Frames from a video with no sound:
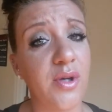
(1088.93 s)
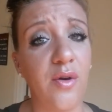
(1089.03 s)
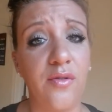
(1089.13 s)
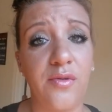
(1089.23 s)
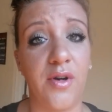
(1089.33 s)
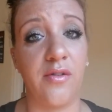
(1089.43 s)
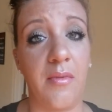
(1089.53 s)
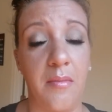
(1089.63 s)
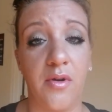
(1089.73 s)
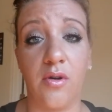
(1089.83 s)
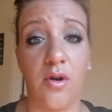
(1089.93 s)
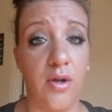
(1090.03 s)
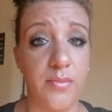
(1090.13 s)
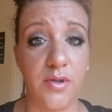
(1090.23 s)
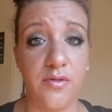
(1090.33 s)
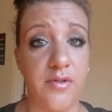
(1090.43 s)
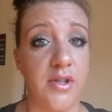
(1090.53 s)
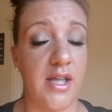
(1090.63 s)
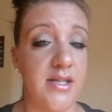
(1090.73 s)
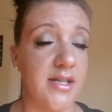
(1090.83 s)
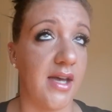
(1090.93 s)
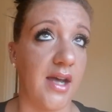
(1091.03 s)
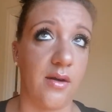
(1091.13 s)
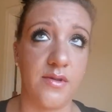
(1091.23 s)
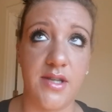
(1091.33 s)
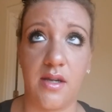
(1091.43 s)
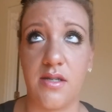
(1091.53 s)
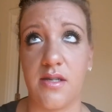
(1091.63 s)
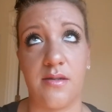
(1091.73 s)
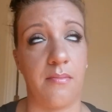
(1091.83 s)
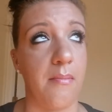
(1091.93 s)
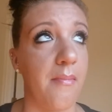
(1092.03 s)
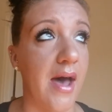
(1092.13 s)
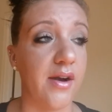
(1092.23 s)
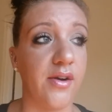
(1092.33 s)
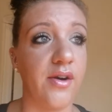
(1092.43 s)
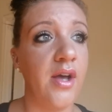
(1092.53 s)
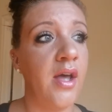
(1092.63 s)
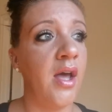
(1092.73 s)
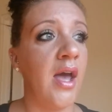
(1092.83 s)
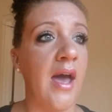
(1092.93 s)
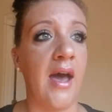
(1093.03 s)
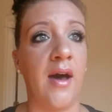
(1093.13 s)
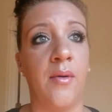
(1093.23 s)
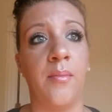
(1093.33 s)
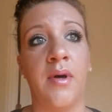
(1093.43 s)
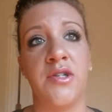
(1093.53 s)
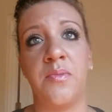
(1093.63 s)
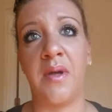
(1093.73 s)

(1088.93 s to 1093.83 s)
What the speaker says: Remember, you're all beautiful inside, outside. It doesn't matter how much makeup you have.